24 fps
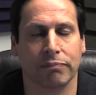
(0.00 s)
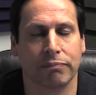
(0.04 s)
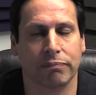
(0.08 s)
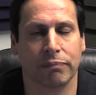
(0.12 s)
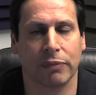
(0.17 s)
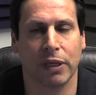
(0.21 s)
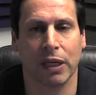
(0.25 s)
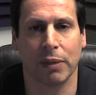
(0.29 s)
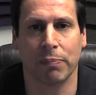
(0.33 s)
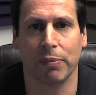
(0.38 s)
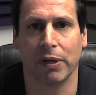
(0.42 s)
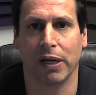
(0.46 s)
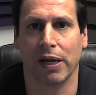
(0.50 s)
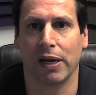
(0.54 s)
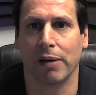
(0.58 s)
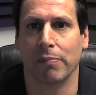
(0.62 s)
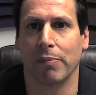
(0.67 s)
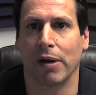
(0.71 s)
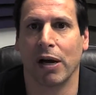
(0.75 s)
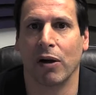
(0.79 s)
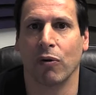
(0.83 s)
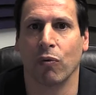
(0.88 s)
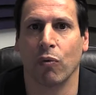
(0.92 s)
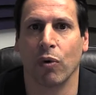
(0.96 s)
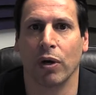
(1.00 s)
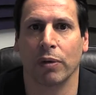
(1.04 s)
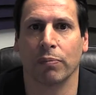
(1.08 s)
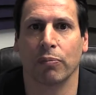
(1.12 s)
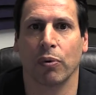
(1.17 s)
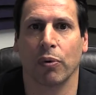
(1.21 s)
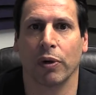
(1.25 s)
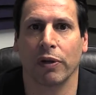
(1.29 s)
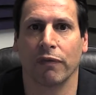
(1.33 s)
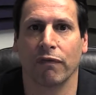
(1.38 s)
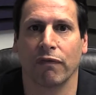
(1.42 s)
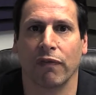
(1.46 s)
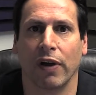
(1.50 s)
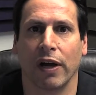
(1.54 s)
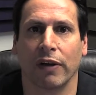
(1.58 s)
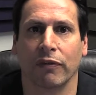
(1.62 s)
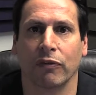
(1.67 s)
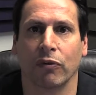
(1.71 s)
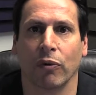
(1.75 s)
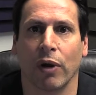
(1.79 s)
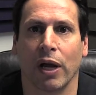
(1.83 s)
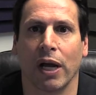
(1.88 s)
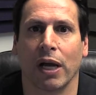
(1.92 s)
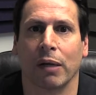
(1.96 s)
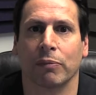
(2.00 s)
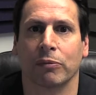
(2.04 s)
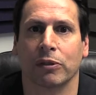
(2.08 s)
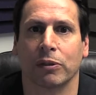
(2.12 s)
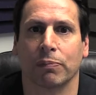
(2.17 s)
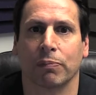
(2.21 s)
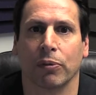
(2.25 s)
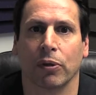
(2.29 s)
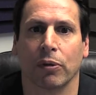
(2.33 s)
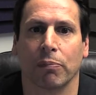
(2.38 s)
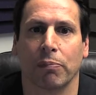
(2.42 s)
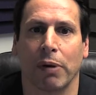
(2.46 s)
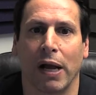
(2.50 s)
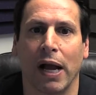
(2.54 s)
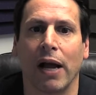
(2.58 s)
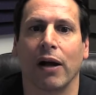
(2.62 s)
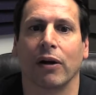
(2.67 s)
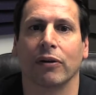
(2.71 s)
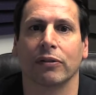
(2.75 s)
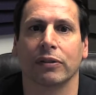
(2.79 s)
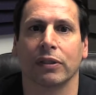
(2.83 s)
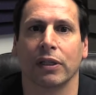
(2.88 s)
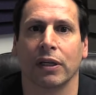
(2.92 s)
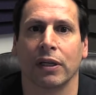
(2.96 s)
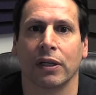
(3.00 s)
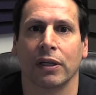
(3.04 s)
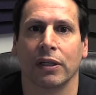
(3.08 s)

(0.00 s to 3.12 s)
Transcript: Keep it at about 1.5 grams per pound.